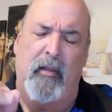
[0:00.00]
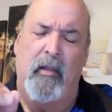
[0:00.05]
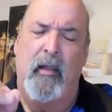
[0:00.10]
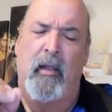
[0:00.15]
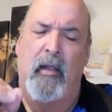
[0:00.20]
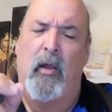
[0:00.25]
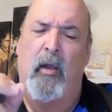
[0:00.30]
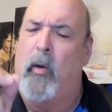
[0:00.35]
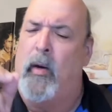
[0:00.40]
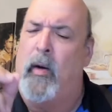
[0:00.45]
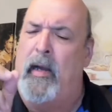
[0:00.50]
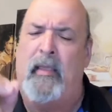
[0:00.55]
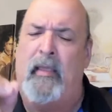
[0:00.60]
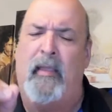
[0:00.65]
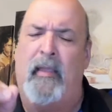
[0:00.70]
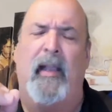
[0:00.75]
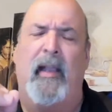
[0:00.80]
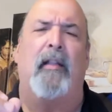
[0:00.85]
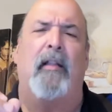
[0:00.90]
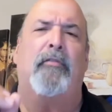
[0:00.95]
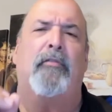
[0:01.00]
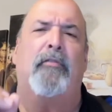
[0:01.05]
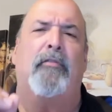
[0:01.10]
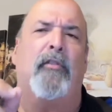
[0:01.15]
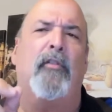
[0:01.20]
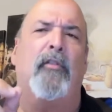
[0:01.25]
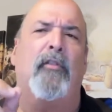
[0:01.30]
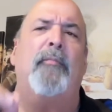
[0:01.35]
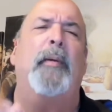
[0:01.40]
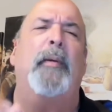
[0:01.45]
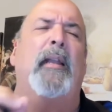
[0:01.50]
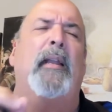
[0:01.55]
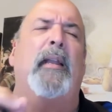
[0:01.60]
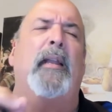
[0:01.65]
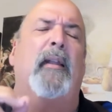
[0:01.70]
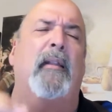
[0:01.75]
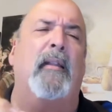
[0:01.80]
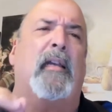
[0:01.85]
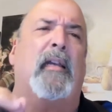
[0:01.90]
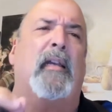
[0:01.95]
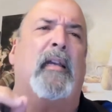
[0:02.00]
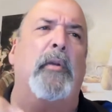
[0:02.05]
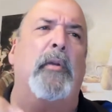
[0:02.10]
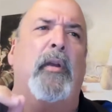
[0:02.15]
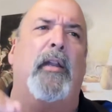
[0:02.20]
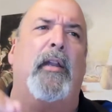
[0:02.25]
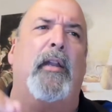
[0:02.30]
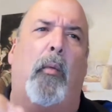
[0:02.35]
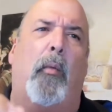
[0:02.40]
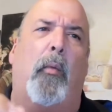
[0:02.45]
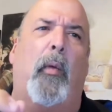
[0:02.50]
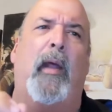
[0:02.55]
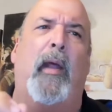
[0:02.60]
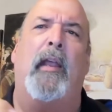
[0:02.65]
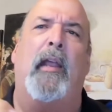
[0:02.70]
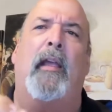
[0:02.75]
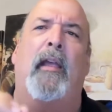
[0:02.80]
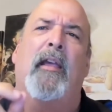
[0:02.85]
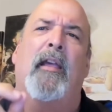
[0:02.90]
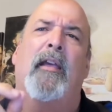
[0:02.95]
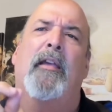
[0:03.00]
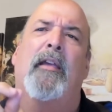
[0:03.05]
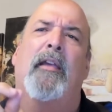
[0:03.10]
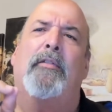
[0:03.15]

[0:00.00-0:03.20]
or anything else, you've been in the community already.